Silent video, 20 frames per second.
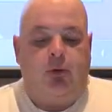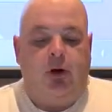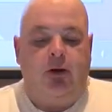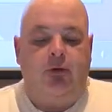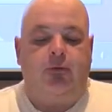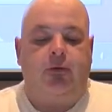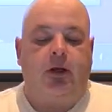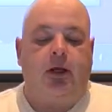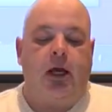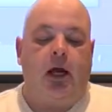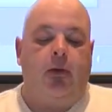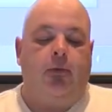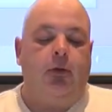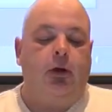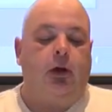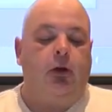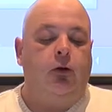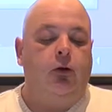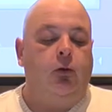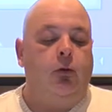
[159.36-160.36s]
raised a
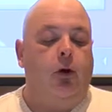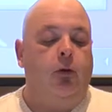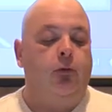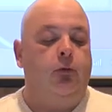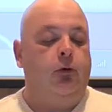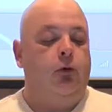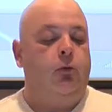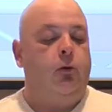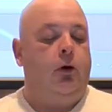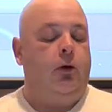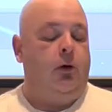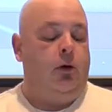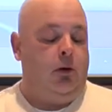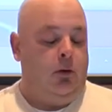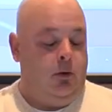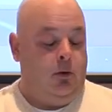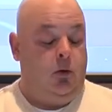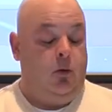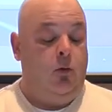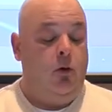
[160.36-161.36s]
Catholic and knew, knew,
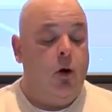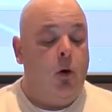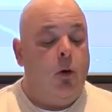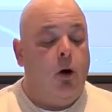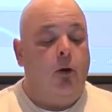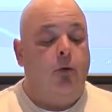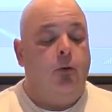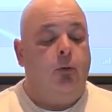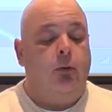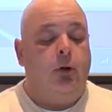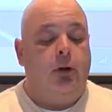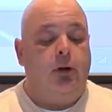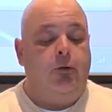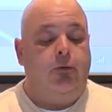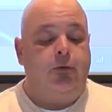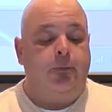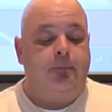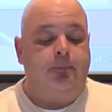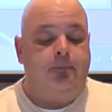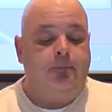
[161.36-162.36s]
knew no other
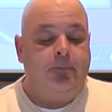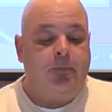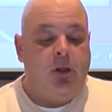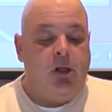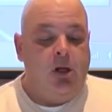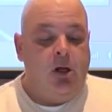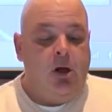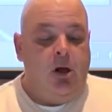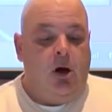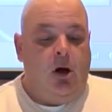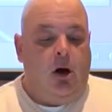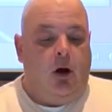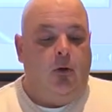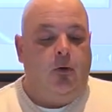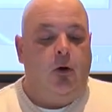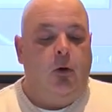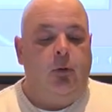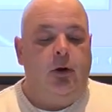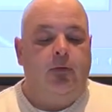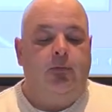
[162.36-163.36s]
religion.
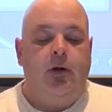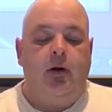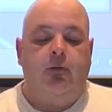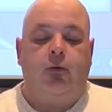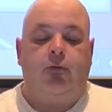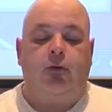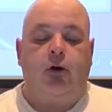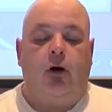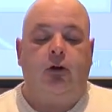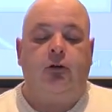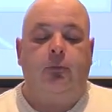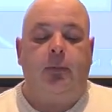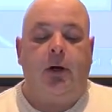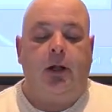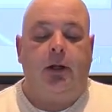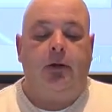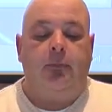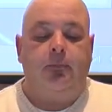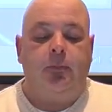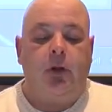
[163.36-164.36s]
Although we have never talked
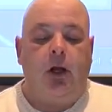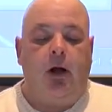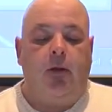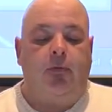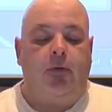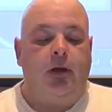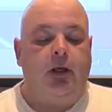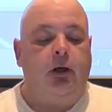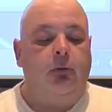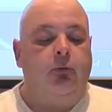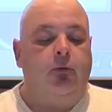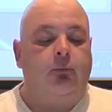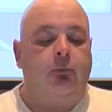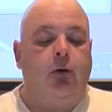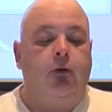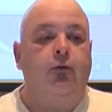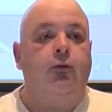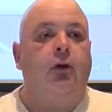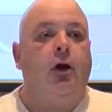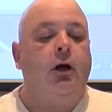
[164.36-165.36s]
about it, I think he was
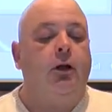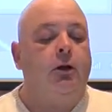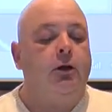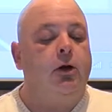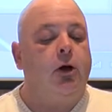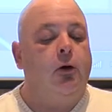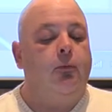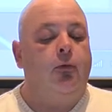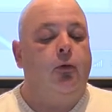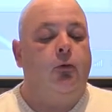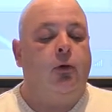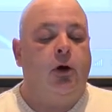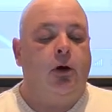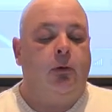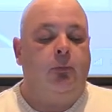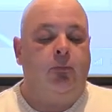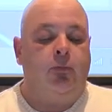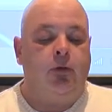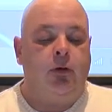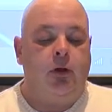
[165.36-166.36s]
most likely
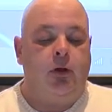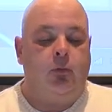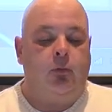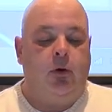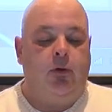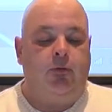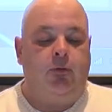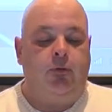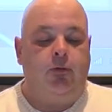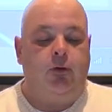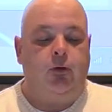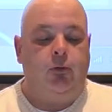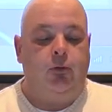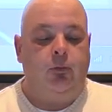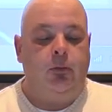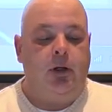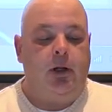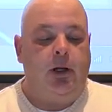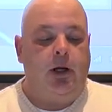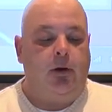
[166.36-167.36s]
overwhelmed at what to do
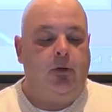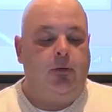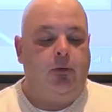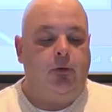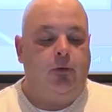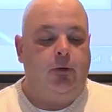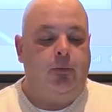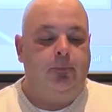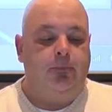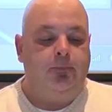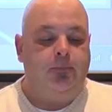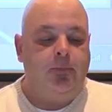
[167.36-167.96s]
and how to do it.